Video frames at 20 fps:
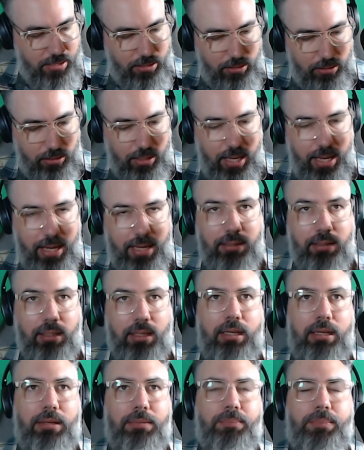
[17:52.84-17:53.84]

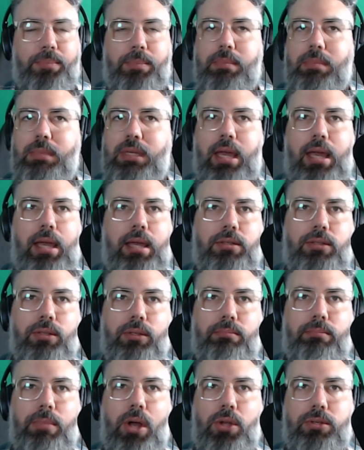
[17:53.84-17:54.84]
gladly
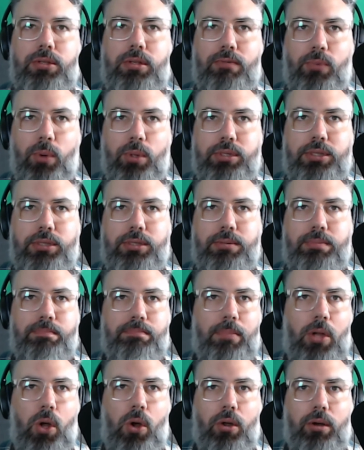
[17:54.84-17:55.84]
cancel most of what's
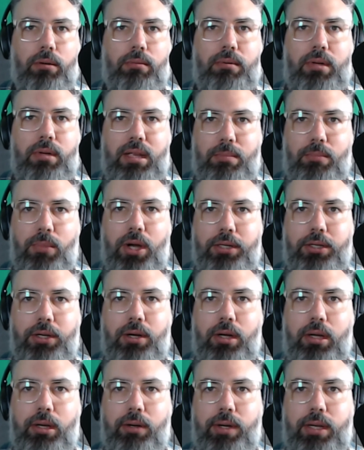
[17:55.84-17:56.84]
on in my
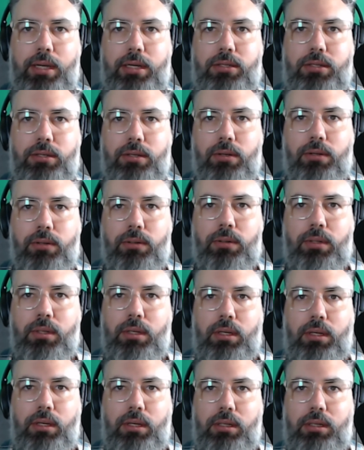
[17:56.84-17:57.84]
diary to
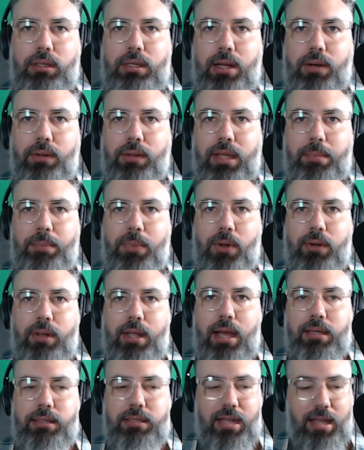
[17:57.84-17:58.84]
get on that
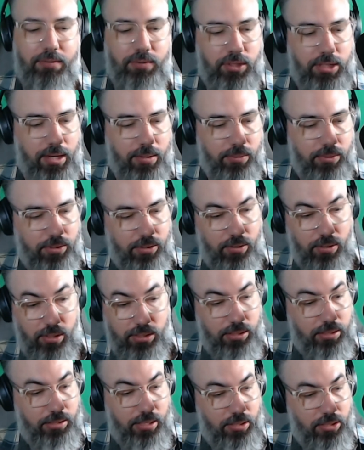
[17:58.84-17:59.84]
podcast and have a chat with her. I
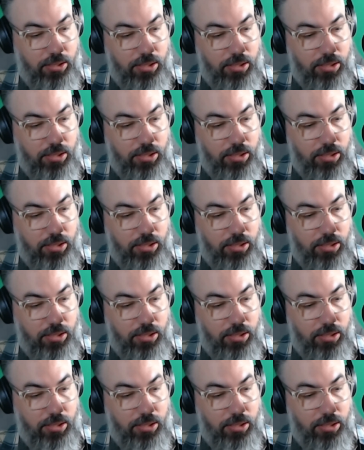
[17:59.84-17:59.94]
just think